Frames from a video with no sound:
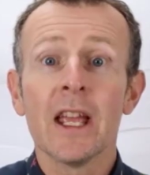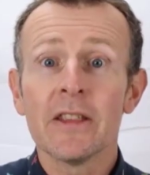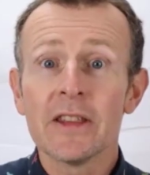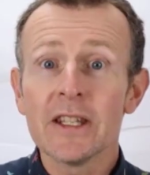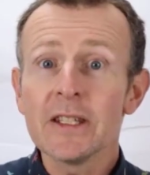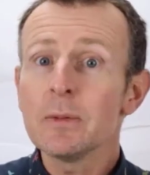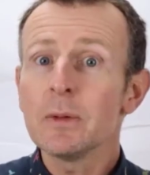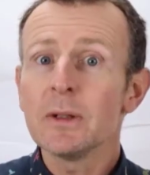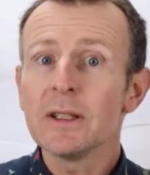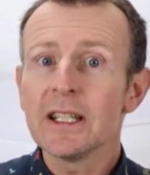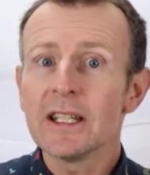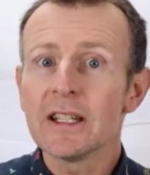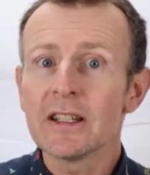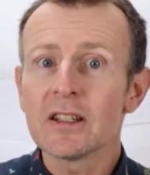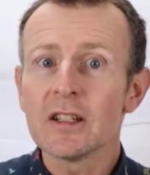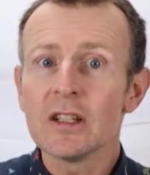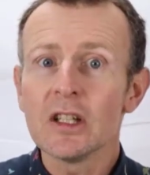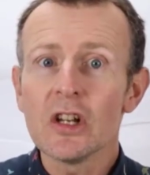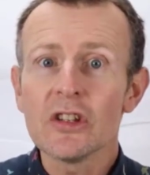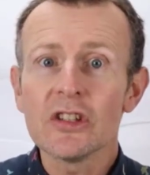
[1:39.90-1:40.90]
This will lead
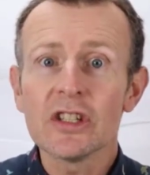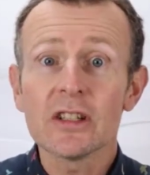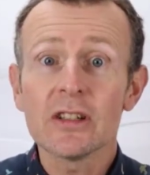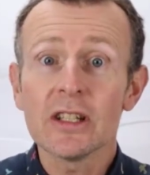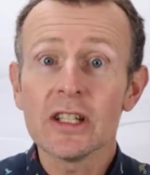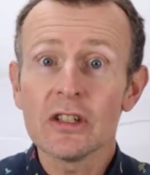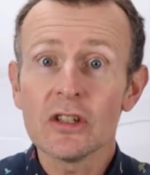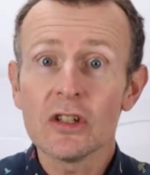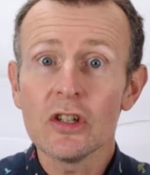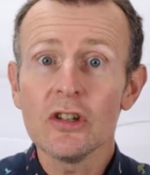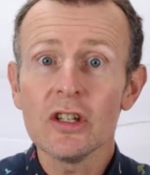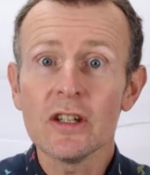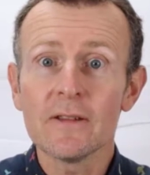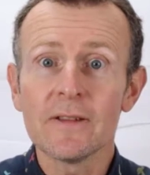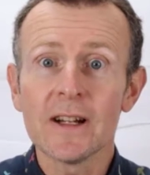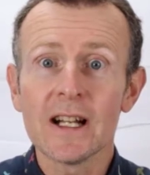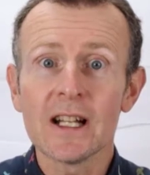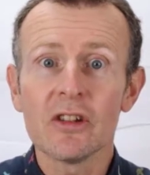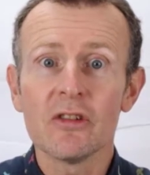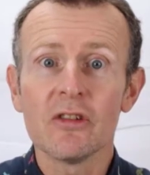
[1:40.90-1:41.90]
us logically to an
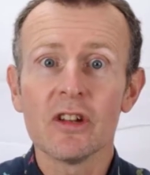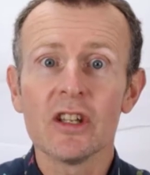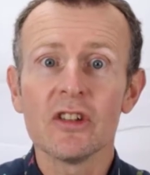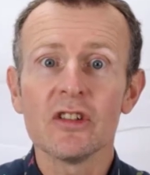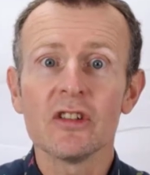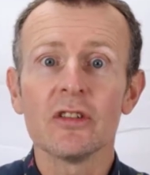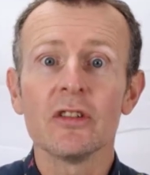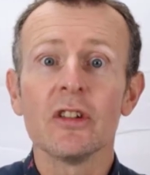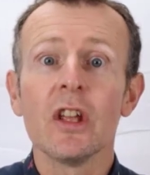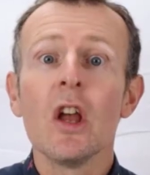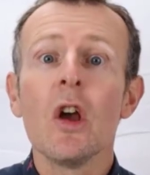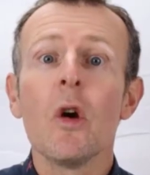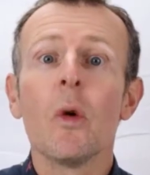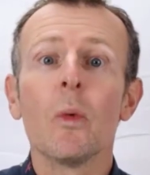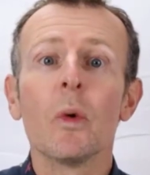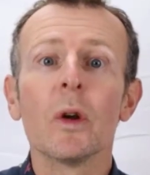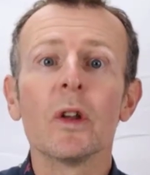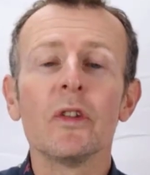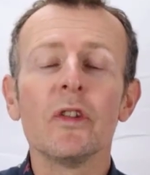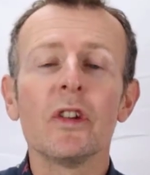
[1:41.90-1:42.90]
evaluation
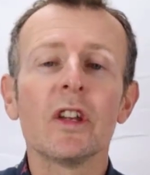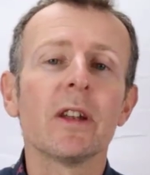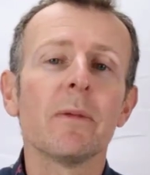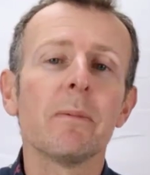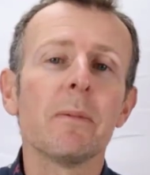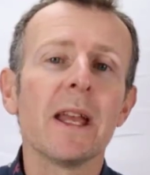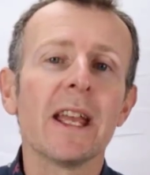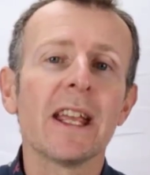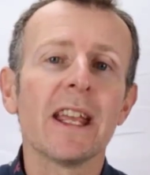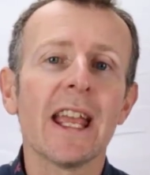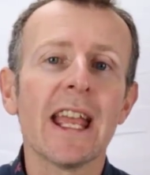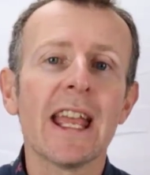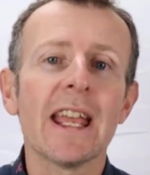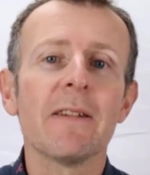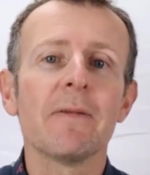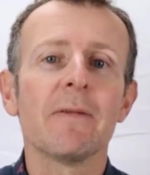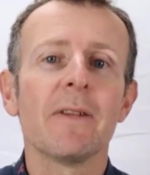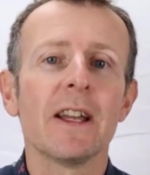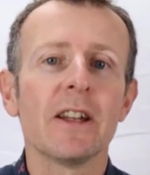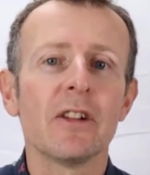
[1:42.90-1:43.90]
where you can make a
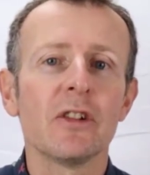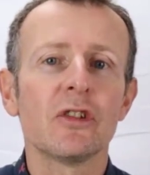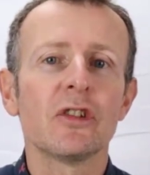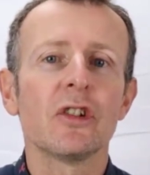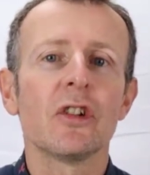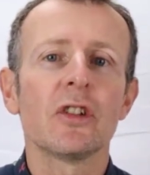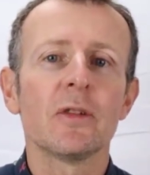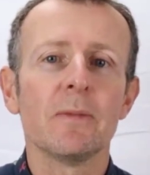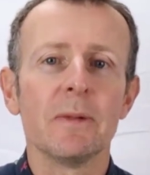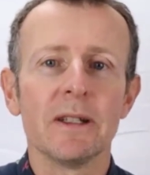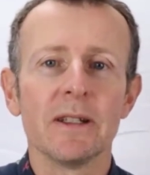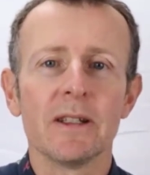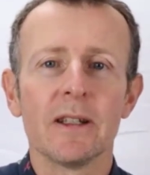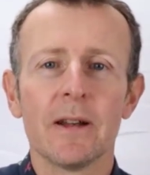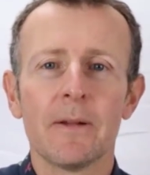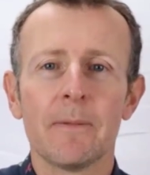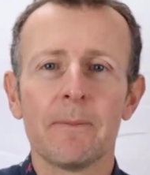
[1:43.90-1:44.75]
final judgment.